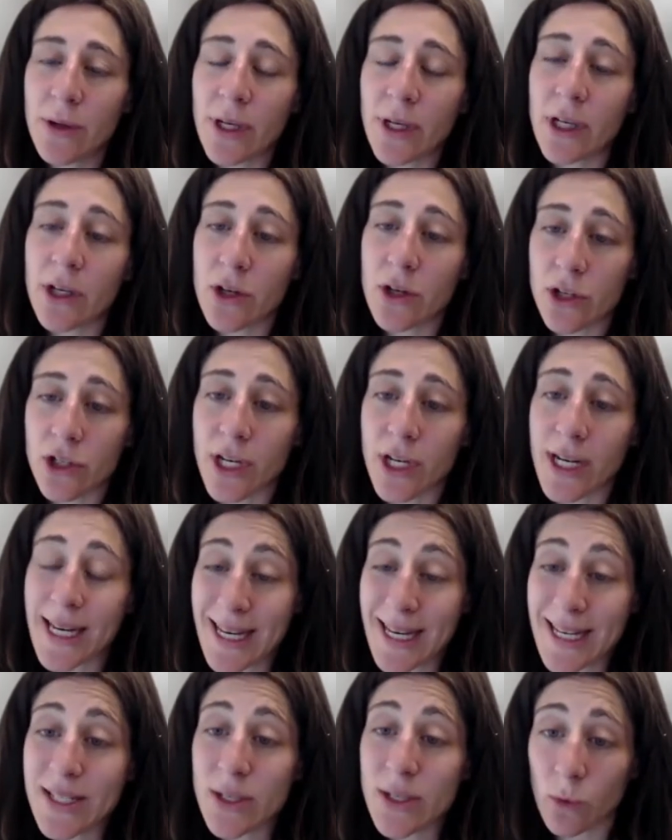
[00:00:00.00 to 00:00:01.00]
inertia
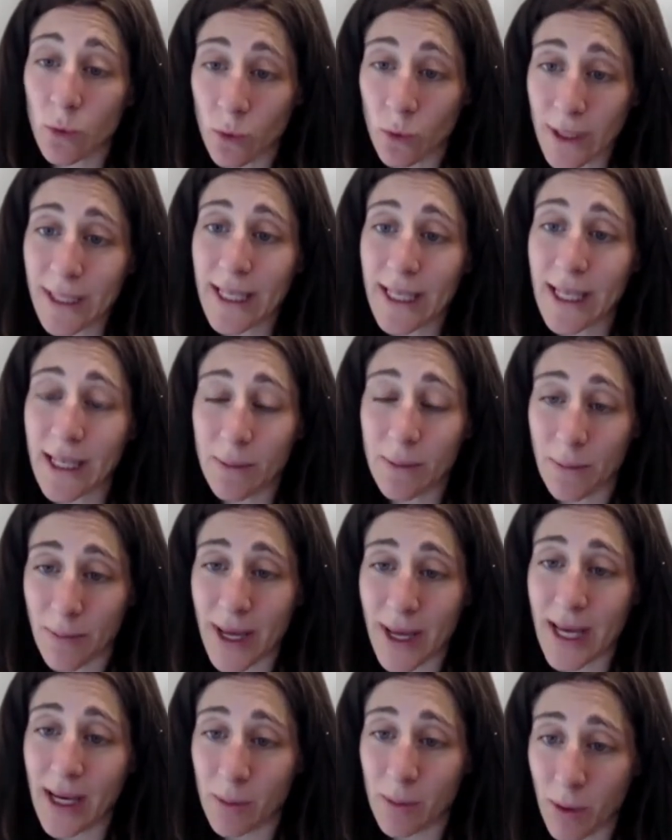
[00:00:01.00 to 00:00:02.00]
is a really
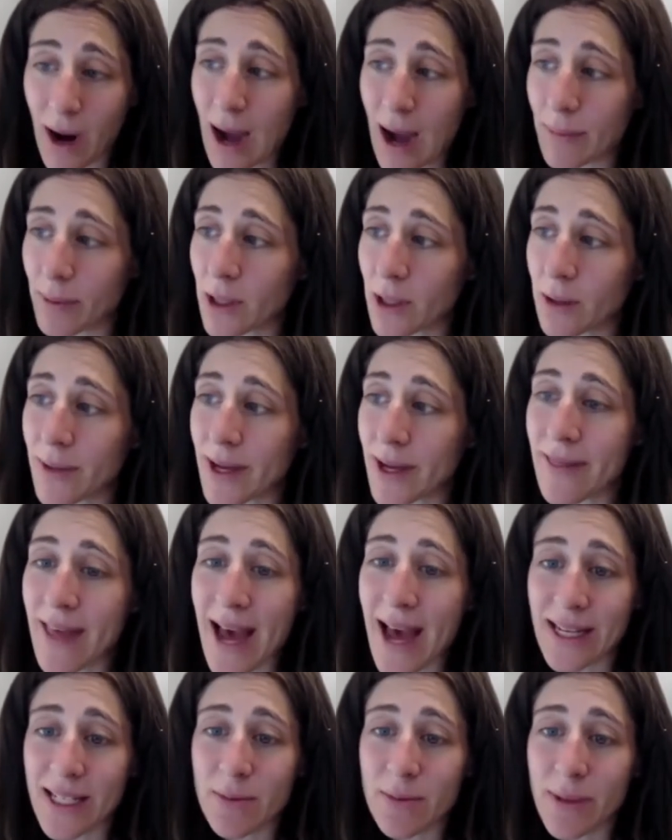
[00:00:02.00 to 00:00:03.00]
big problem, and
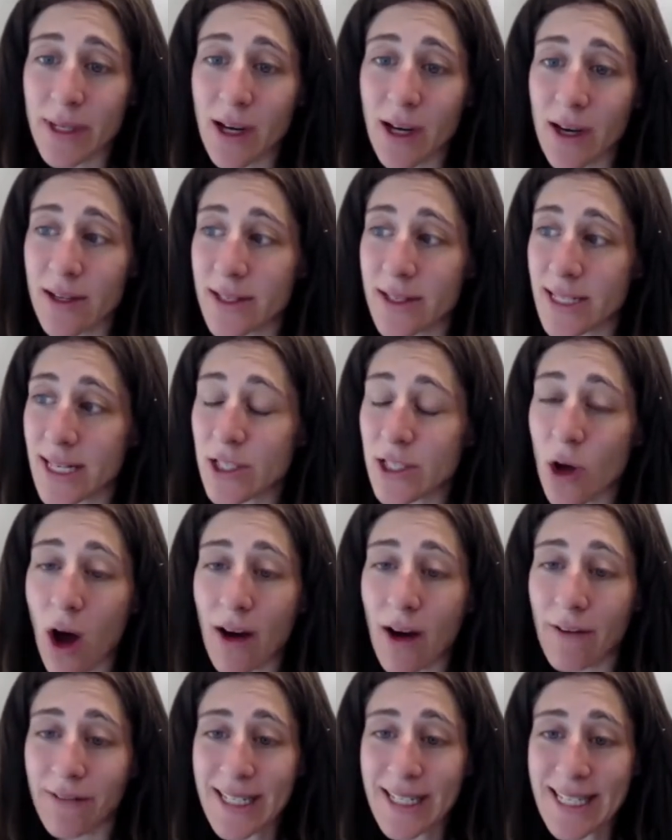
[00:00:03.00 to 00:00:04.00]
that is because it's
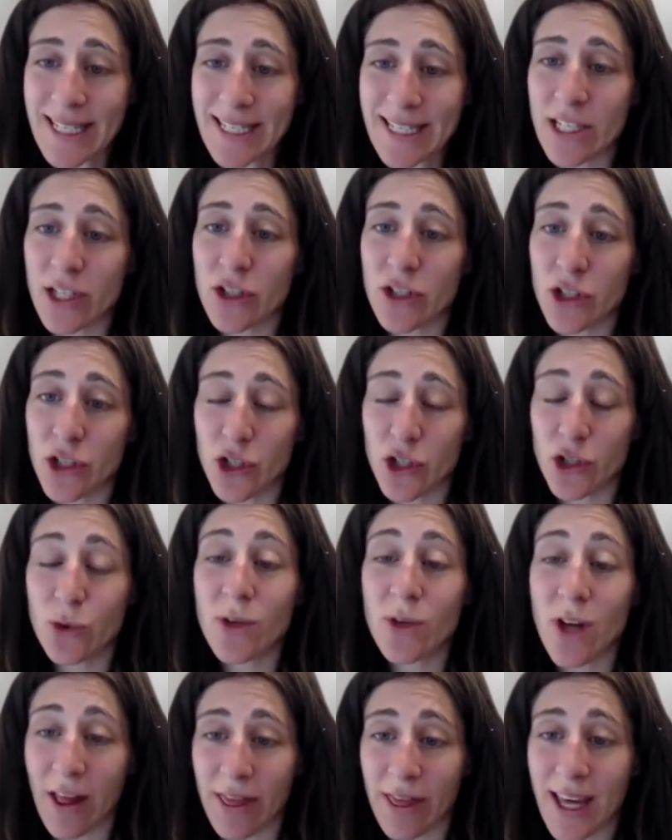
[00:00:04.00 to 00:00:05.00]
often easier to do
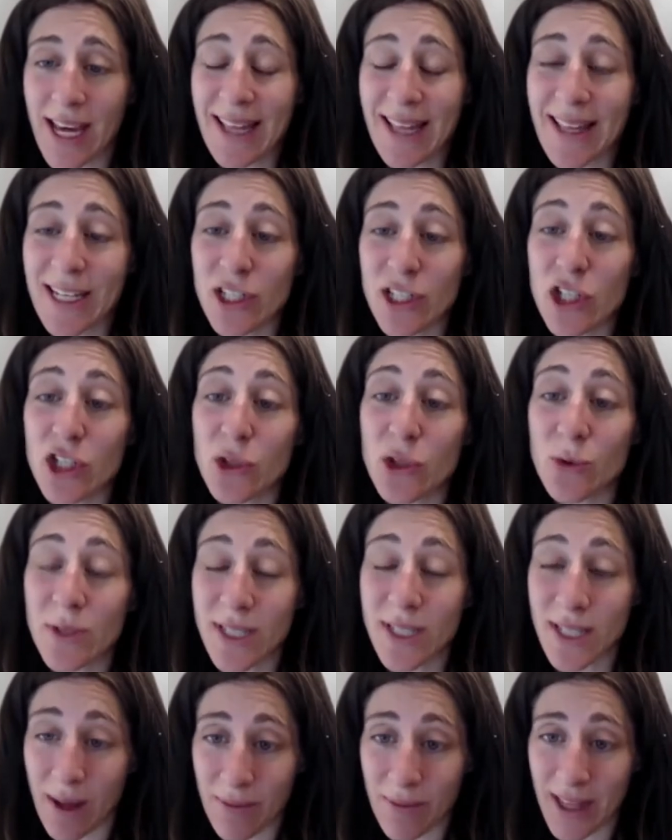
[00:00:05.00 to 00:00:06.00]
nothing than to do
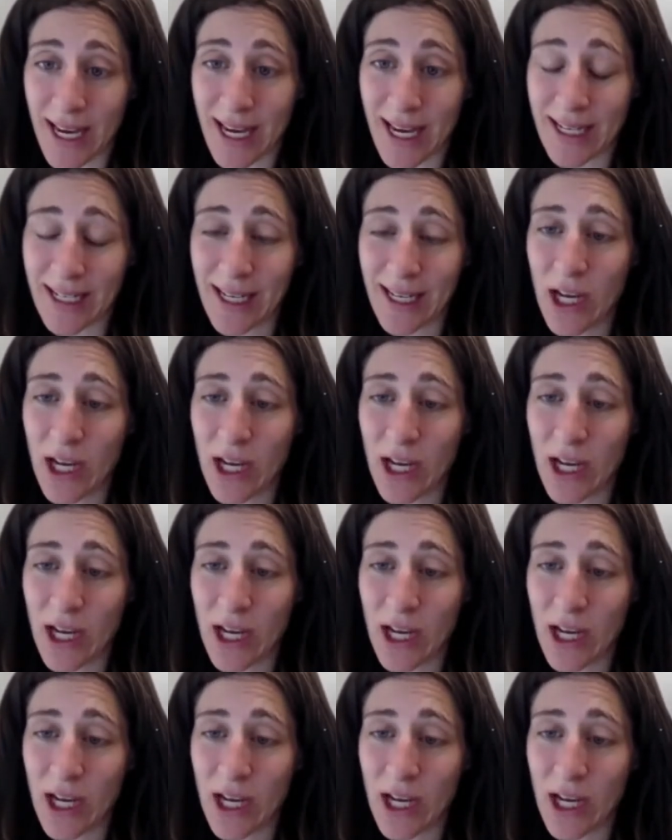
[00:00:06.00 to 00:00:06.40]
something.